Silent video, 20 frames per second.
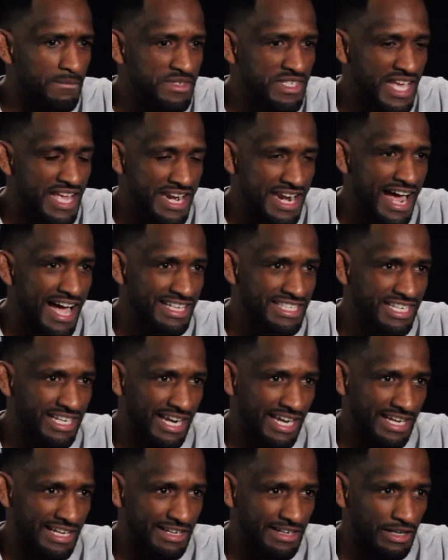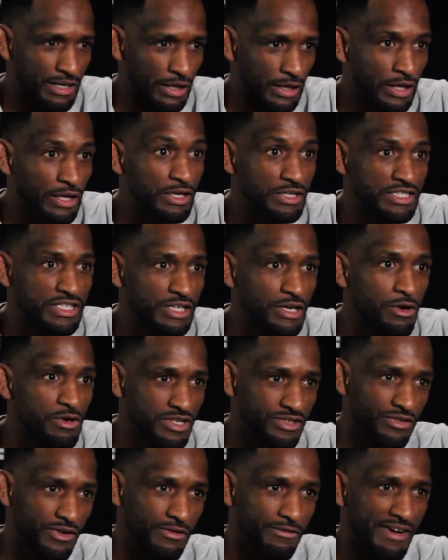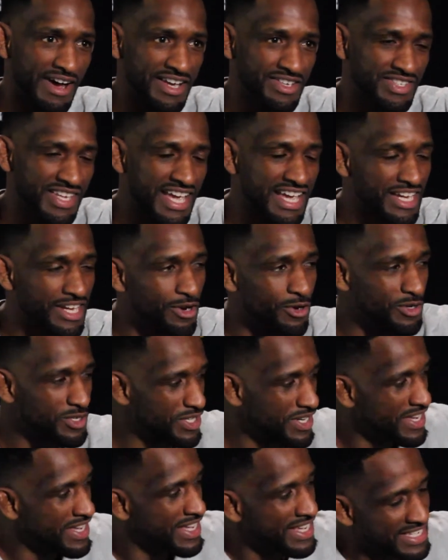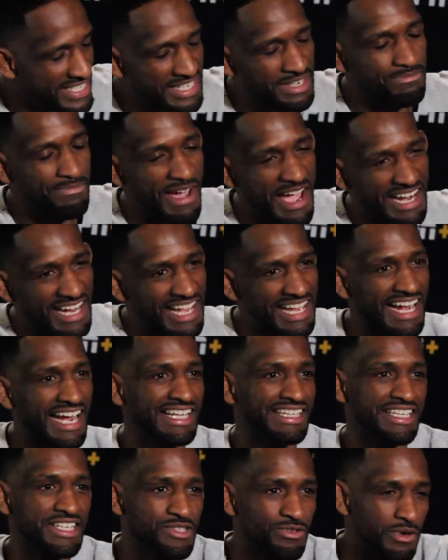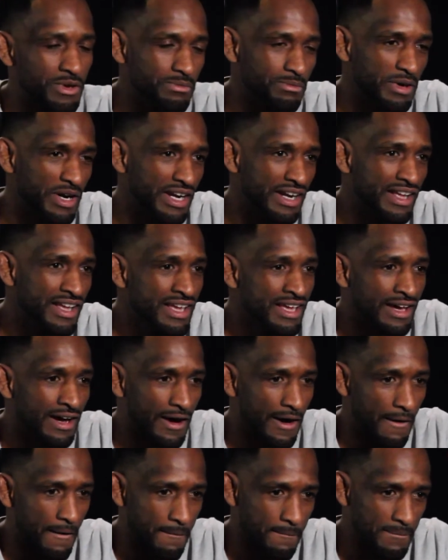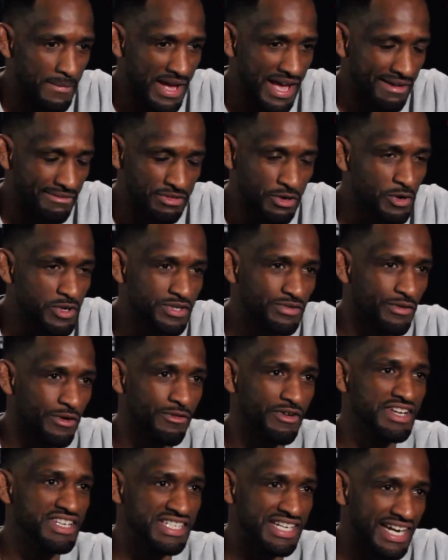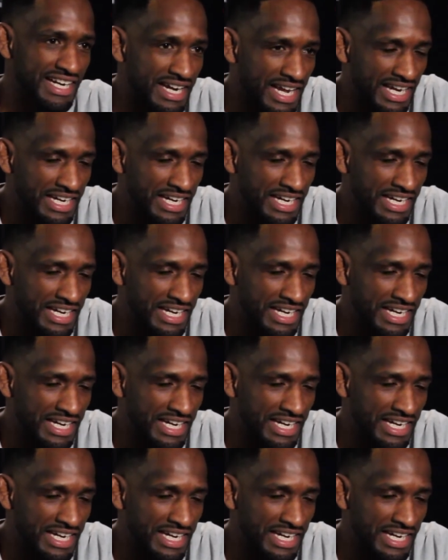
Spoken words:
tend not to, like, look to coaches for advice. Like, hey, coach, sit back. I got this one. But I have coaches for a reason.